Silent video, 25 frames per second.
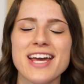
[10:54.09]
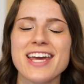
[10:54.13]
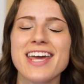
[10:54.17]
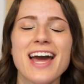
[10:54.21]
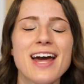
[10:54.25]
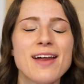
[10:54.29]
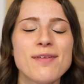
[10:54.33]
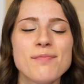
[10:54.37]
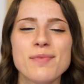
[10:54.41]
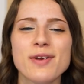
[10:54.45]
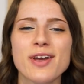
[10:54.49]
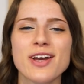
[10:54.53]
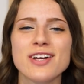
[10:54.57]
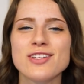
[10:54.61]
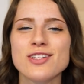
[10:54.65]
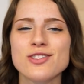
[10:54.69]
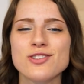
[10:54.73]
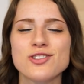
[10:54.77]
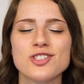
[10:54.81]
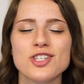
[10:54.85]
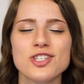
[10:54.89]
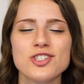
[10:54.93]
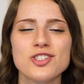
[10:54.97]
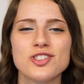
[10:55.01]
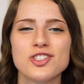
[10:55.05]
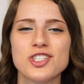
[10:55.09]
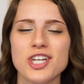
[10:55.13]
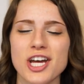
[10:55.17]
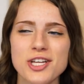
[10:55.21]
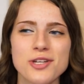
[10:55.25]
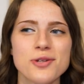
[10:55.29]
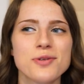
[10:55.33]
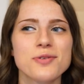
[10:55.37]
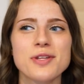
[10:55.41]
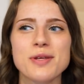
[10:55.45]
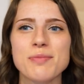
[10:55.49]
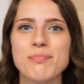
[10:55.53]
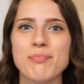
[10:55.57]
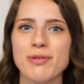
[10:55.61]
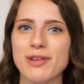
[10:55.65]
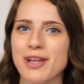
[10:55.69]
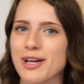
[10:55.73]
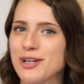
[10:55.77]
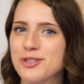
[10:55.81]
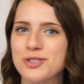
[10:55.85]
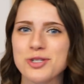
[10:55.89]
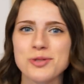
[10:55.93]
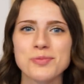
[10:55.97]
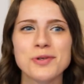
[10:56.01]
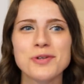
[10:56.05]
Again, because it's just genuinely
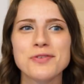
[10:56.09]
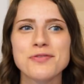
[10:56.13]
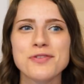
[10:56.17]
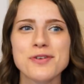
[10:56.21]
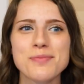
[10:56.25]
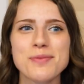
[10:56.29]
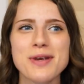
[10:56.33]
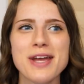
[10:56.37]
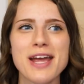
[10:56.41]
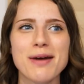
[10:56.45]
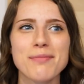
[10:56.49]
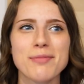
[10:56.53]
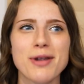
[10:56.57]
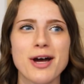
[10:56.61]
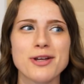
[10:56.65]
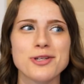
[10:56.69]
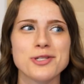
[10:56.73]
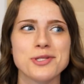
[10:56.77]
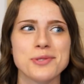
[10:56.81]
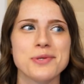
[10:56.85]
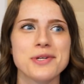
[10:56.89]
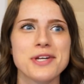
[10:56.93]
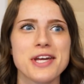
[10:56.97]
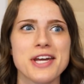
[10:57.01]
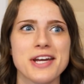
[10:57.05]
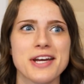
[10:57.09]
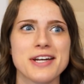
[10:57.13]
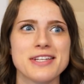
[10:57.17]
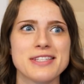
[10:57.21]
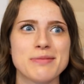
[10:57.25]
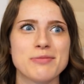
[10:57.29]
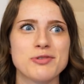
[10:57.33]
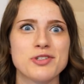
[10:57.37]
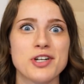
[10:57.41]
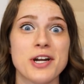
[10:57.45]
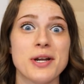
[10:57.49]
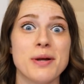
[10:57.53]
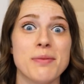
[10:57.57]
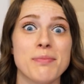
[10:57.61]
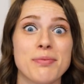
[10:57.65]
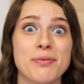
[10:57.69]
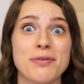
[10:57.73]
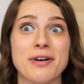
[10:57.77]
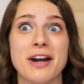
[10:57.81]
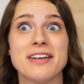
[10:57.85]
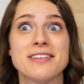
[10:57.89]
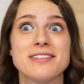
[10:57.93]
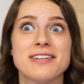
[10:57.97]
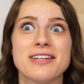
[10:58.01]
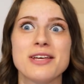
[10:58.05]
pleasurable for me. I'm not doing it because I'm trying to
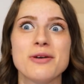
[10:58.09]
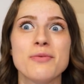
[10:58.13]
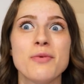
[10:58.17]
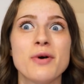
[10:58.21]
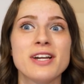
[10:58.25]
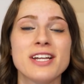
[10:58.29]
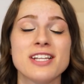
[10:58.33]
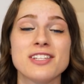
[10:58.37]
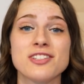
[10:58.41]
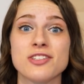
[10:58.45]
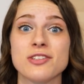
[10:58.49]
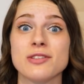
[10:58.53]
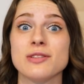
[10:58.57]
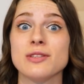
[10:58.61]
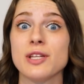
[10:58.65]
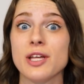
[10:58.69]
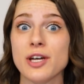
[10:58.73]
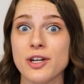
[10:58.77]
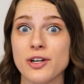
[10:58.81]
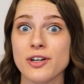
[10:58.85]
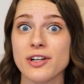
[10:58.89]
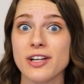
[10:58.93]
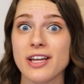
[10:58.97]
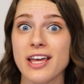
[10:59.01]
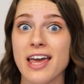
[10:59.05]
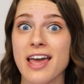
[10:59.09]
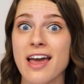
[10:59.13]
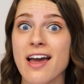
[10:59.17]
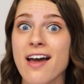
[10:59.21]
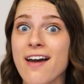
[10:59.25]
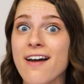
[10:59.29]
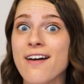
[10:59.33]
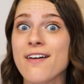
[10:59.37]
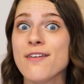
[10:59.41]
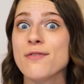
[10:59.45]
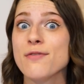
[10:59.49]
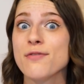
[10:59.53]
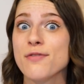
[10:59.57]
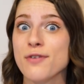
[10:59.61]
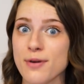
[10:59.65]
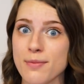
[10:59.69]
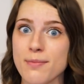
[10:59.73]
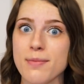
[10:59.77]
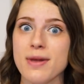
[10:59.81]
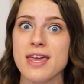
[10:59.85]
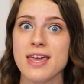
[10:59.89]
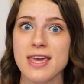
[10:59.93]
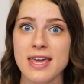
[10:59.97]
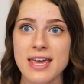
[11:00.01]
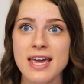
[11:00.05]
impress anyone. It's just literally for
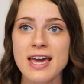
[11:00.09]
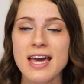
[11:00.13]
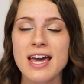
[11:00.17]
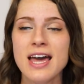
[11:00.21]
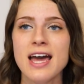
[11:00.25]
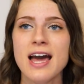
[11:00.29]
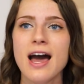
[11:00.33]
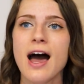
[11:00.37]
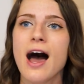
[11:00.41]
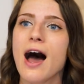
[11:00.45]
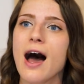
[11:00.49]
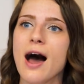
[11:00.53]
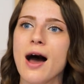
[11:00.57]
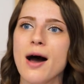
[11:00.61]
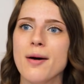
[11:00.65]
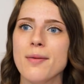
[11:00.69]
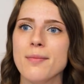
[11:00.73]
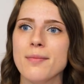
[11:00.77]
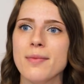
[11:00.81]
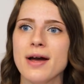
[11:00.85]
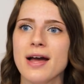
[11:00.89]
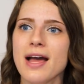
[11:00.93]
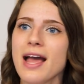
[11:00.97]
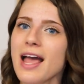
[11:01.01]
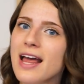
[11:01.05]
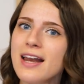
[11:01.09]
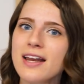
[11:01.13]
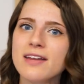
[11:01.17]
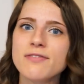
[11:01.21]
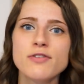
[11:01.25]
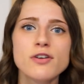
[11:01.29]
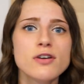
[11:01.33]
me. And a